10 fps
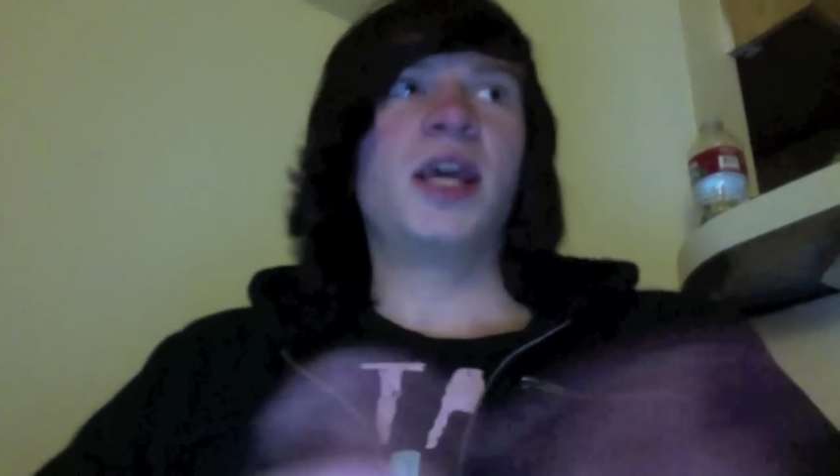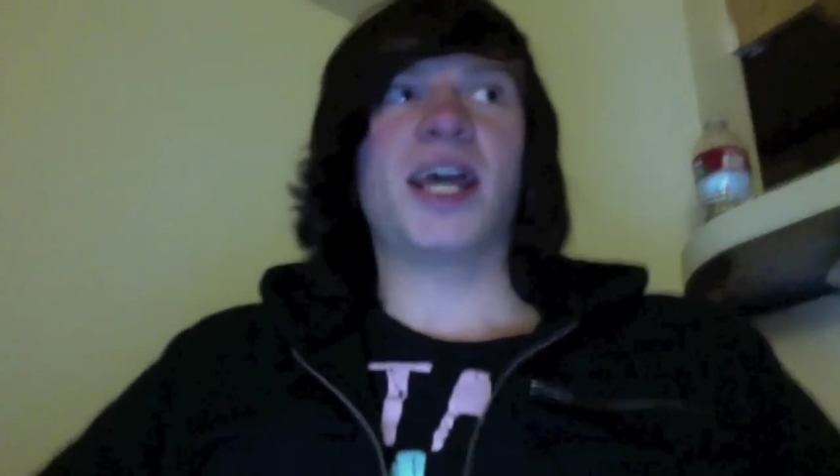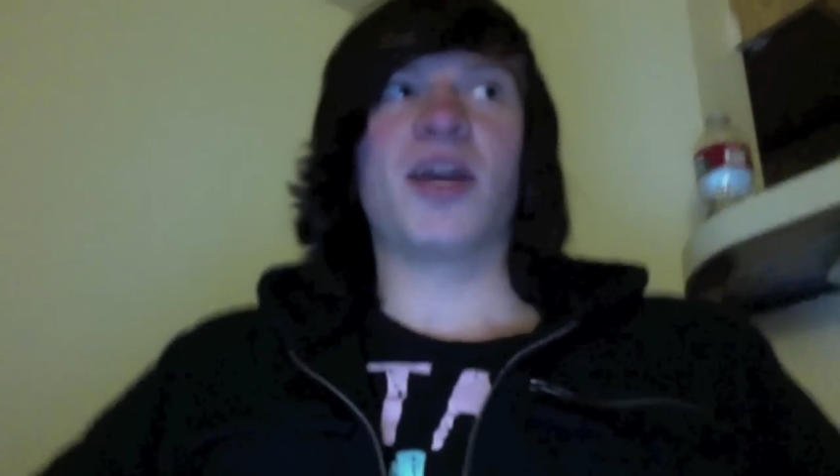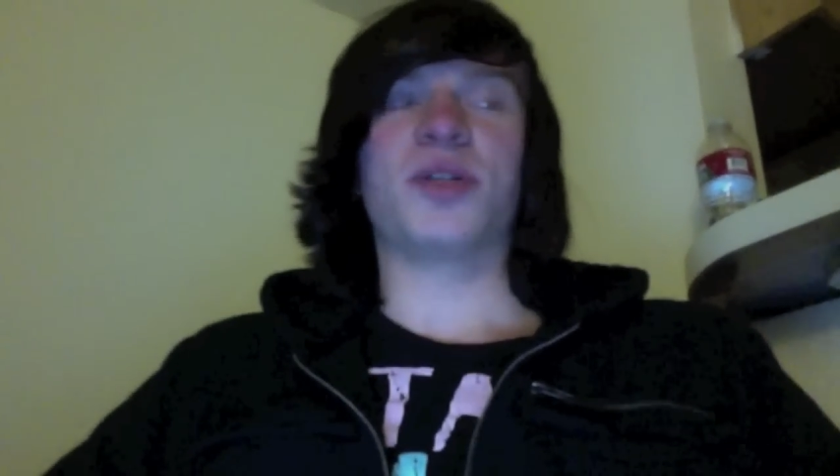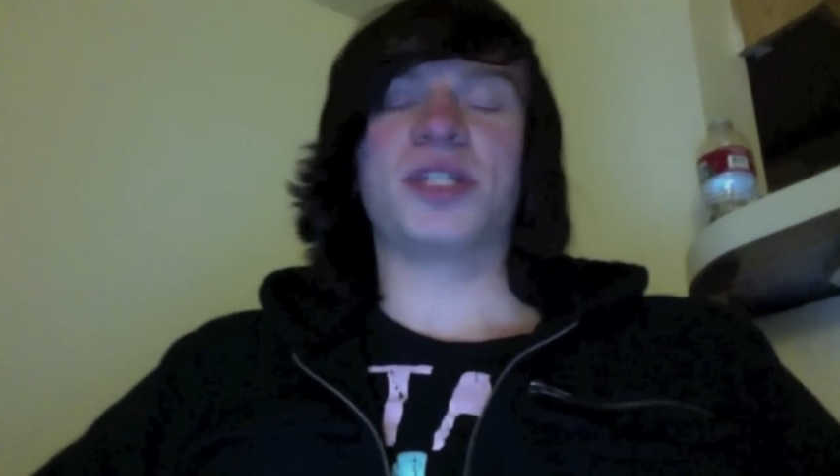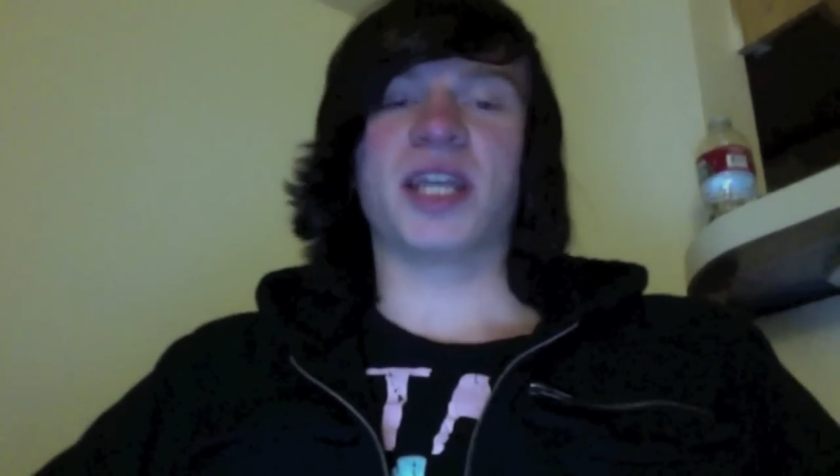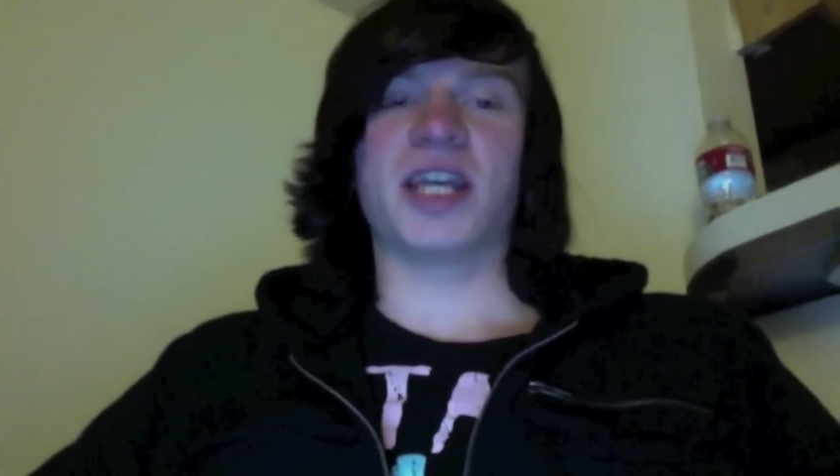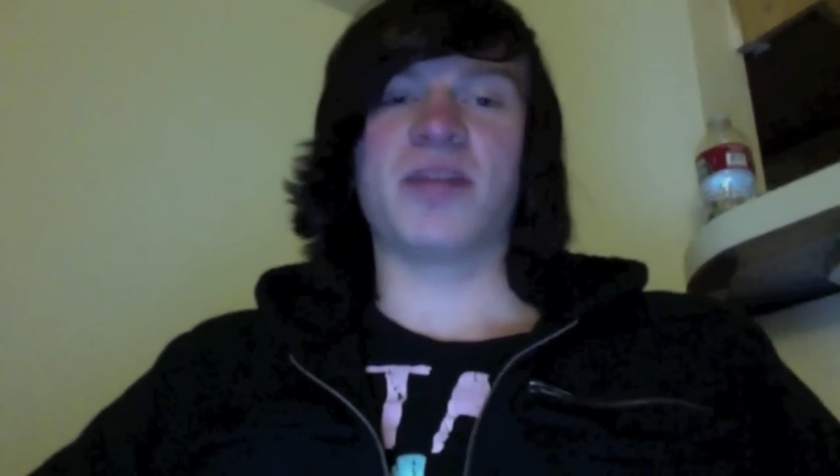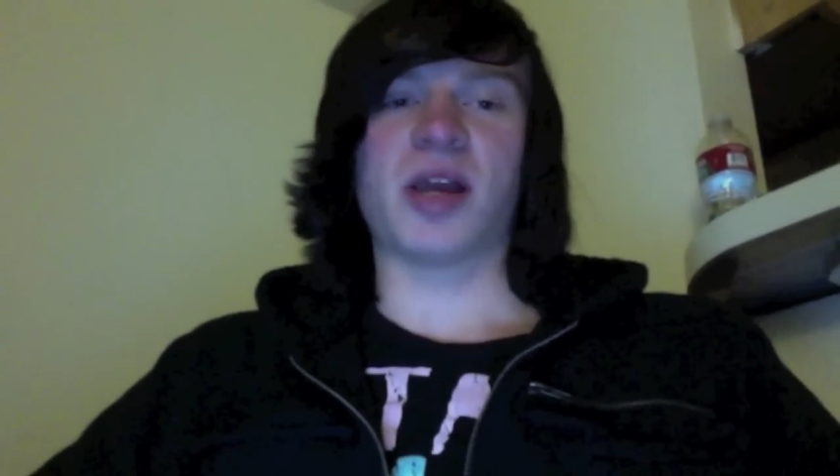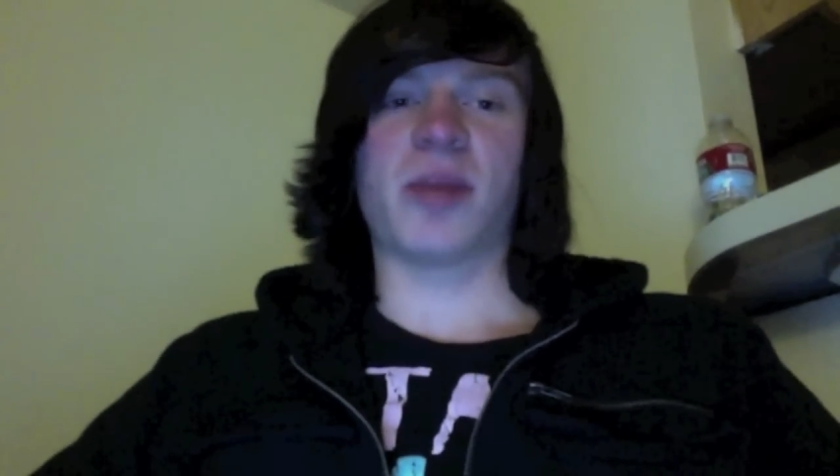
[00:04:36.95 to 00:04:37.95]
And once
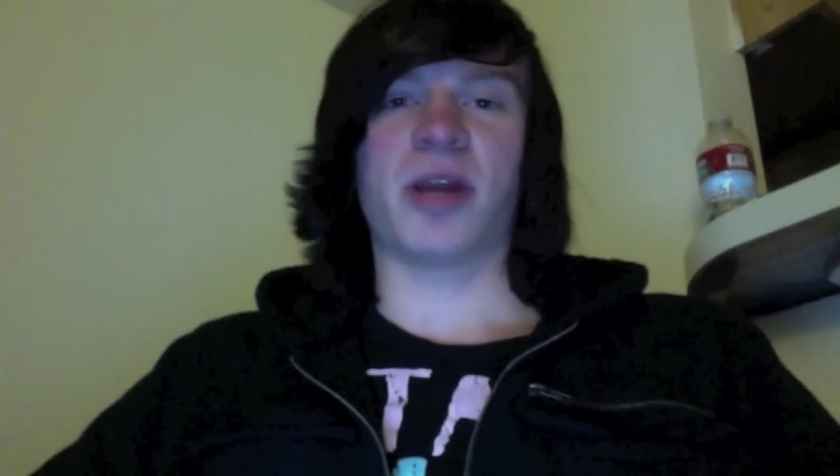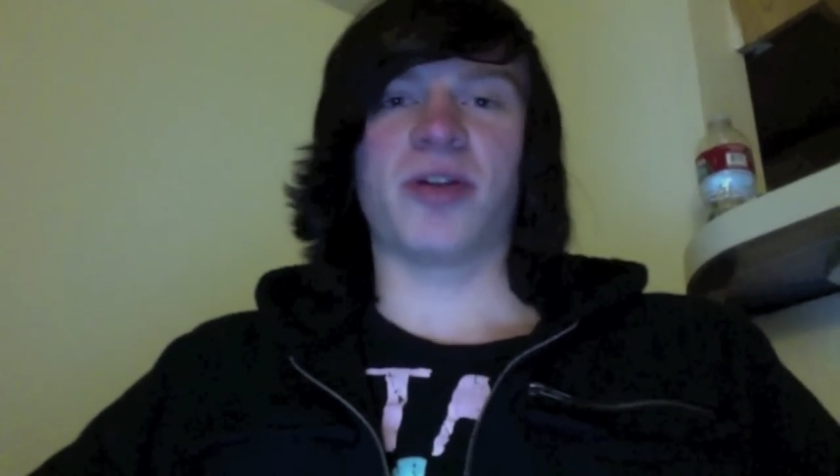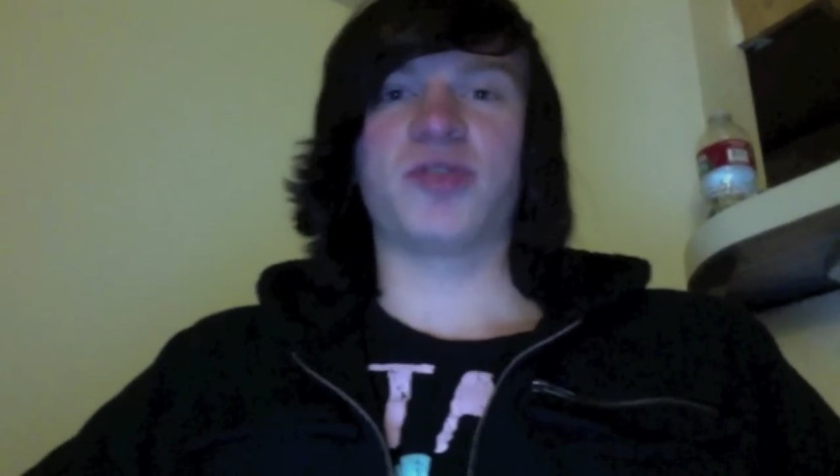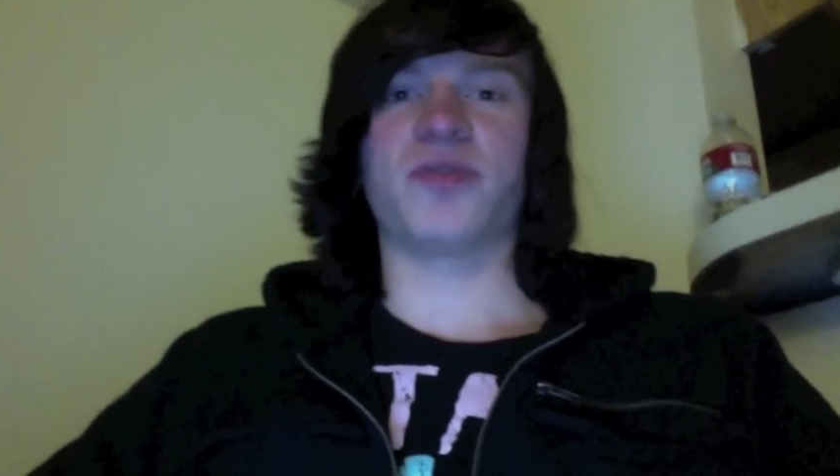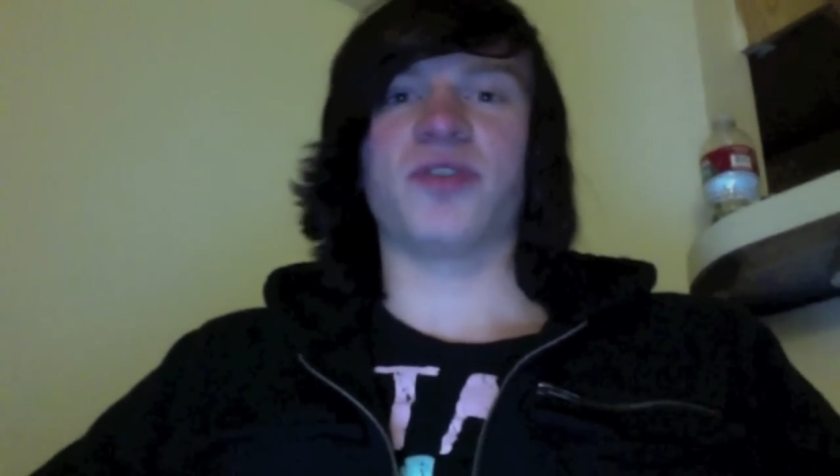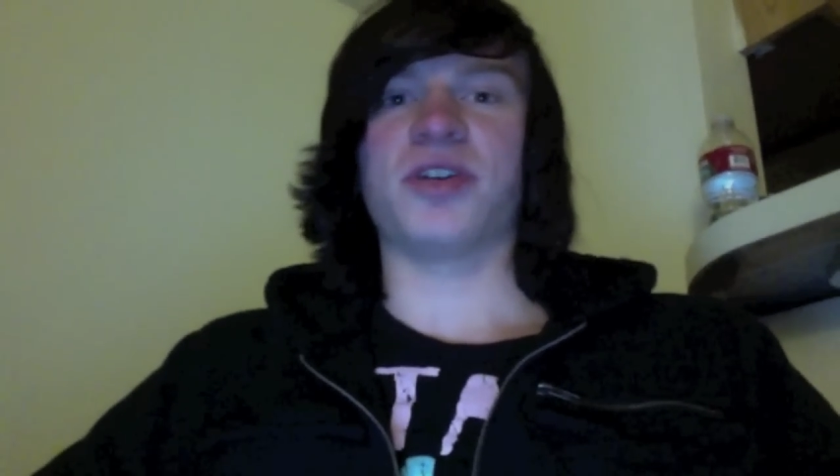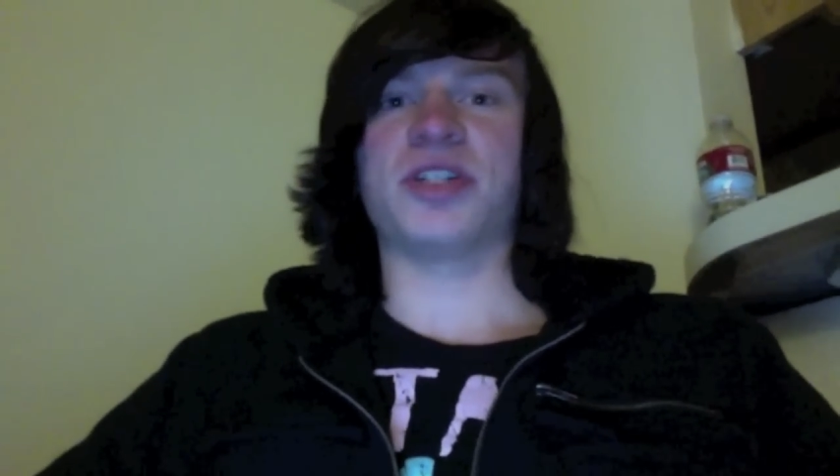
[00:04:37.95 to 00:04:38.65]
again, my parents were very